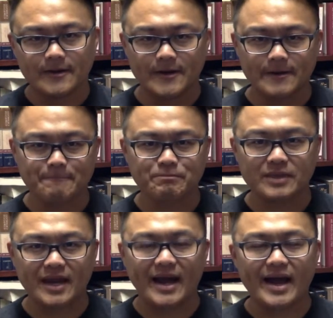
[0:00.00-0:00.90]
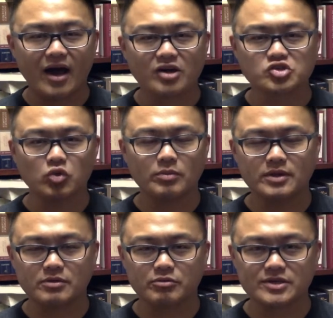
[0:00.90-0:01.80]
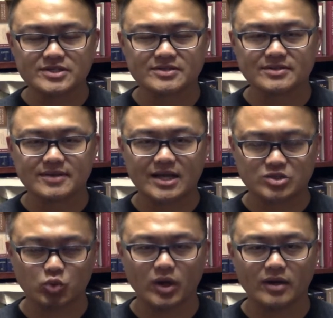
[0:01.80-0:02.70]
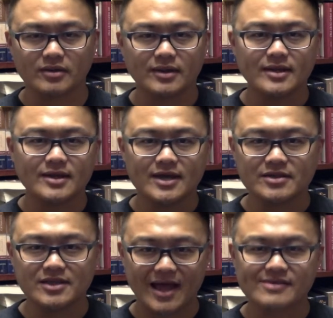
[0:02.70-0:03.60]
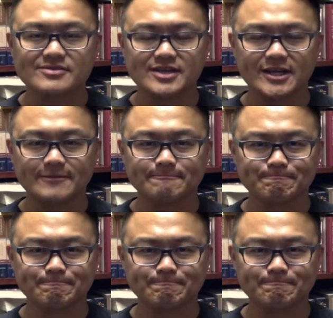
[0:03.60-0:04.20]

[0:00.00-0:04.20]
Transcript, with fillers: um, that I also will be risen as well in the last day.